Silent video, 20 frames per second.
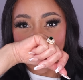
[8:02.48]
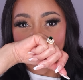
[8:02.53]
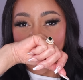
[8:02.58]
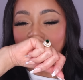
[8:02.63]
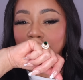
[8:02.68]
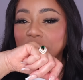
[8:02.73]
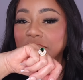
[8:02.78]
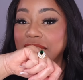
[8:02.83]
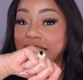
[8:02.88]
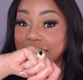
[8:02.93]

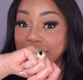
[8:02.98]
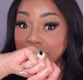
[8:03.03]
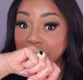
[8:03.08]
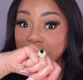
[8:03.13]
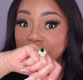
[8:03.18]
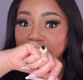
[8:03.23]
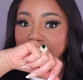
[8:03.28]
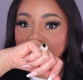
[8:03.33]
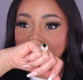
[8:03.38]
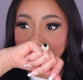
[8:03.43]
I'm getting
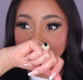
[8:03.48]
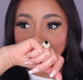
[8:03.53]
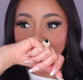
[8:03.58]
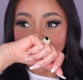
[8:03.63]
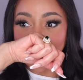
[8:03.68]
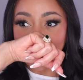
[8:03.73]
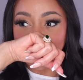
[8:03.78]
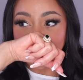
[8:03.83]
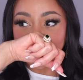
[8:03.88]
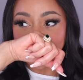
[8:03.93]
the
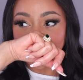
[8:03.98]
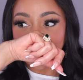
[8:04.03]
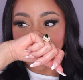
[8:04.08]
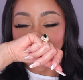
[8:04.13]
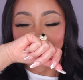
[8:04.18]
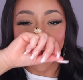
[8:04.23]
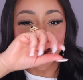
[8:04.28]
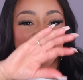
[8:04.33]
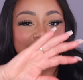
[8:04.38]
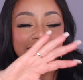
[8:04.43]
vanilla.
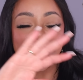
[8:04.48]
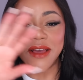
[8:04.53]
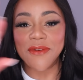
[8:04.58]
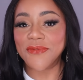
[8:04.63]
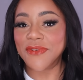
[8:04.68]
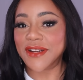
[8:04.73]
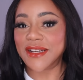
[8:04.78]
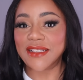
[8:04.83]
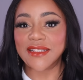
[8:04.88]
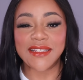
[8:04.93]
And
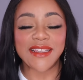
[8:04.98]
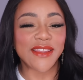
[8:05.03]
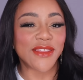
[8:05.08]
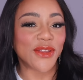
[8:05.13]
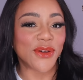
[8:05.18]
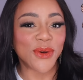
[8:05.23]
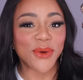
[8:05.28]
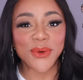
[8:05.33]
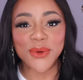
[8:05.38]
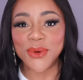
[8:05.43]
definitely
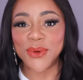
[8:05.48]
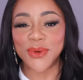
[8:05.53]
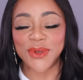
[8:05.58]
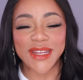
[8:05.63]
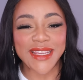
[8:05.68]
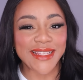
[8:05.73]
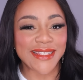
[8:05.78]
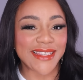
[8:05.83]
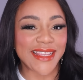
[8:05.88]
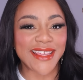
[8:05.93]
the
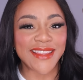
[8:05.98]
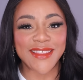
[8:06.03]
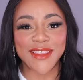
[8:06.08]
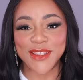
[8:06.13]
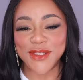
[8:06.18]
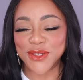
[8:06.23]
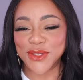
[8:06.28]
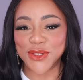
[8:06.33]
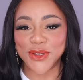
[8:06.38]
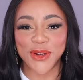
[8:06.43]
oud is in
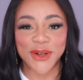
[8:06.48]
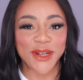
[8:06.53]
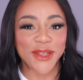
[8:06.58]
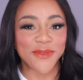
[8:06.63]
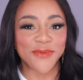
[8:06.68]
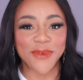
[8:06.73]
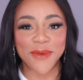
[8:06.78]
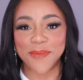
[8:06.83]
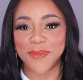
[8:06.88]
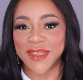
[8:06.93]
this
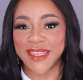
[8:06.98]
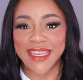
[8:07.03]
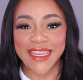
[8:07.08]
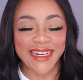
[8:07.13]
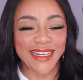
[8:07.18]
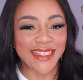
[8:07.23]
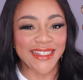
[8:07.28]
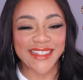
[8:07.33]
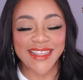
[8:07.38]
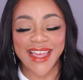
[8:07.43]
journey from
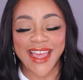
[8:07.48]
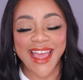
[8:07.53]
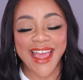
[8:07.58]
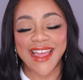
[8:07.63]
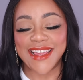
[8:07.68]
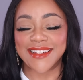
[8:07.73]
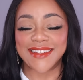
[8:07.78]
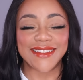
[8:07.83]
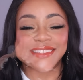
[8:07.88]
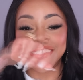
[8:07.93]
beginning to
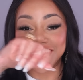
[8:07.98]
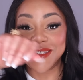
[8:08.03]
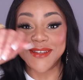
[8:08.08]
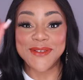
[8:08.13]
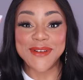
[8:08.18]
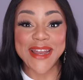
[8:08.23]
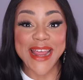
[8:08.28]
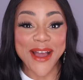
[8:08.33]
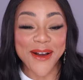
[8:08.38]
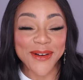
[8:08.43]
end.
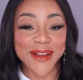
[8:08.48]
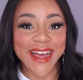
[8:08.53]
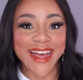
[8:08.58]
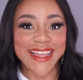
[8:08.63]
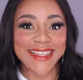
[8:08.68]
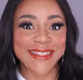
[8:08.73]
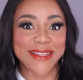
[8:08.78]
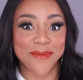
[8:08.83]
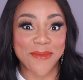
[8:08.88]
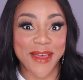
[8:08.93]
So now,
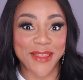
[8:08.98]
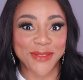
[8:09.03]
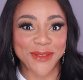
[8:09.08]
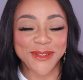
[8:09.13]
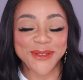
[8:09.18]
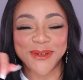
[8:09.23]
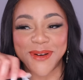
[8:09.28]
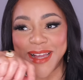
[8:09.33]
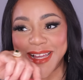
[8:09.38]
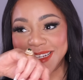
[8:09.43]
guys, I'm at
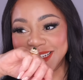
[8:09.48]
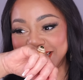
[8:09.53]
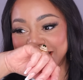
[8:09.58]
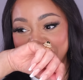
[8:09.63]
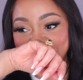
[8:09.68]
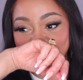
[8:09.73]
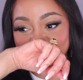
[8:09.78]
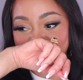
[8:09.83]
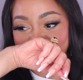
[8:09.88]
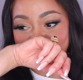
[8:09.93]
the dry
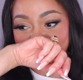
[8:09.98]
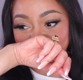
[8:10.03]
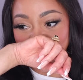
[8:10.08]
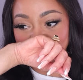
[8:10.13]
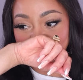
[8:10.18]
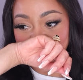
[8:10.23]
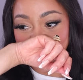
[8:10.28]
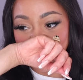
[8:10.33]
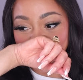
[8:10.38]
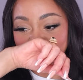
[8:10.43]
down,
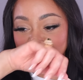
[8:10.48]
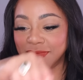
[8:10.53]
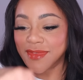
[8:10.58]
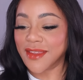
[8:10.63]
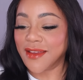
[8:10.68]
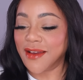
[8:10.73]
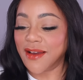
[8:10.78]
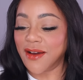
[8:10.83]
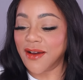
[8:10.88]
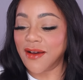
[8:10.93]
and
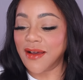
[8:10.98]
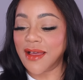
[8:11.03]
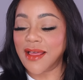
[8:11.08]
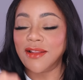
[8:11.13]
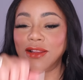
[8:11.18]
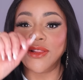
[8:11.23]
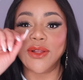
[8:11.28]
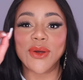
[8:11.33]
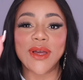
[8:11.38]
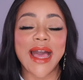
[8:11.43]

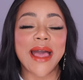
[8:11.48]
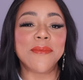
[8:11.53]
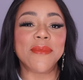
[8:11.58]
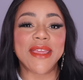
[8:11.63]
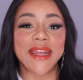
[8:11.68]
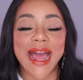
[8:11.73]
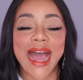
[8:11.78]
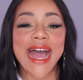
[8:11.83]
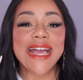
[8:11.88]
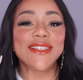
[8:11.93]
look, I
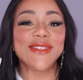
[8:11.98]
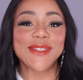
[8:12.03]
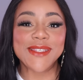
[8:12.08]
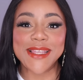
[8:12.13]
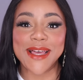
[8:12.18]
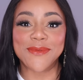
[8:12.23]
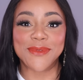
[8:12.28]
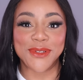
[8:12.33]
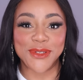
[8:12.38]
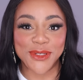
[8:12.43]
mean, I
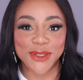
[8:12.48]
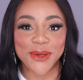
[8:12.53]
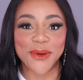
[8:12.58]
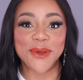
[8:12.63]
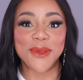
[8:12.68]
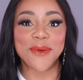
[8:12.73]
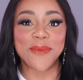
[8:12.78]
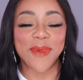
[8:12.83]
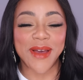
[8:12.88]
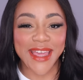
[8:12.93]
just have to
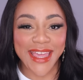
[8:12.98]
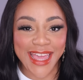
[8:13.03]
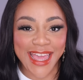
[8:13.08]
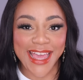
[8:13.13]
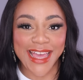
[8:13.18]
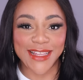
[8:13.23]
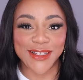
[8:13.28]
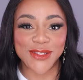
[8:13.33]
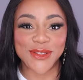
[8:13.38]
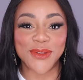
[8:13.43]
show you my
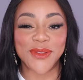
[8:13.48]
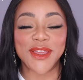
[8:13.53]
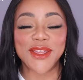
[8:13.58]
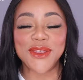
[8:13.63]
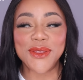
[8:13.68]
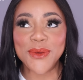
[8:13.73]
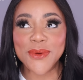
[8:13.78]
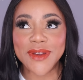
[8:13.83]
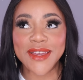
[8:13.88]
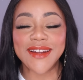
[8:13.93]
hand so
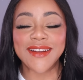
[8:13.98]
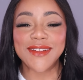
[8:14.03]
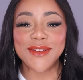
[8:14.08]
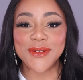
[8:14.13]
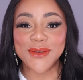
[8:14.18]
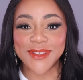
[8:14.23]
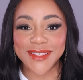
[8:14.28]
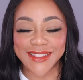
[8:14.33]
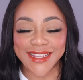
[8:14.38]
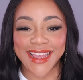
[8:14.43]
that you can
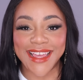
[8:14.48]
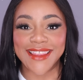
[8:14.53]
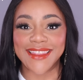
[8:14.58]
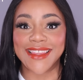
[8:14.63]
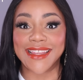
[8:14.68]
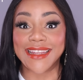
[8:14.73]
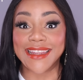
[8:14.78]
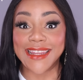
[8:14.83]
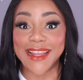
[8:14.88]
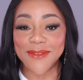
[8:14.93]

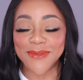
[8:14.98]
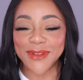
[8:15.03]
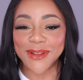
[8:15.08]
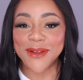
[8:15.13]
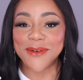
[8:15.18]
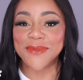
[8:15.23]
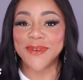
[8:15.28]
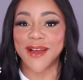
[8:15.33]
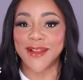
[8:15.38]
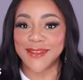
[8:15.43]
understand the
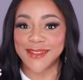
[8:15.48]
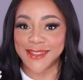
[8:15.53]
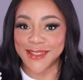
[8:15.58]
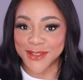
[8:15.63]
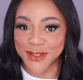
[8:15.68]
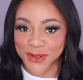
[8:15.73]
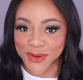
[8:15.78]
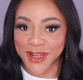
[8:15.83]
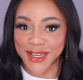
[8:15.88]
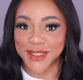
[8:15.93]
level of
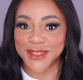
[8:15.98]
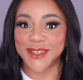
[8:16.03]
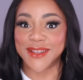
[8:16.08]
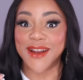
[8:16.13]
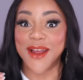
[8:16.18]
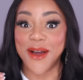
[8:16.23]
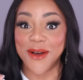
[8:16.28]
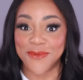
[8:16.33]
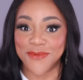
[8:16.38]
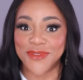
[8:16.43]

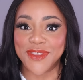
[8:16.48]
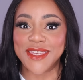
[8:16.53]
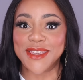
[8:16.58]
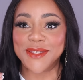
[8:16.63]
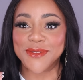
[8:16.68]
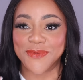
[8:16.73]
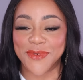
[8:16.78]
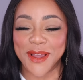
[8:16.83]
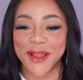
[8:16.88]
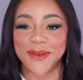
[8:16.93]
concentration of
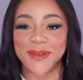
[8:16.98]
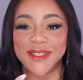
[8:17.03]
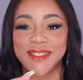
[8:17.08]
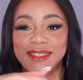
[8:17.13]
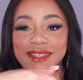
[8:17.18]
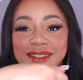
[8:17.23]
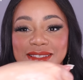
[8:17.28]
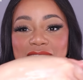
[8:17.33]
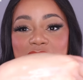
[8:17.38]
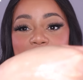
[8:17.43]
these
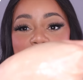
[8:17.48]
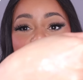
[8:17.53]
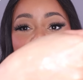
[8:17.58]
fragrances.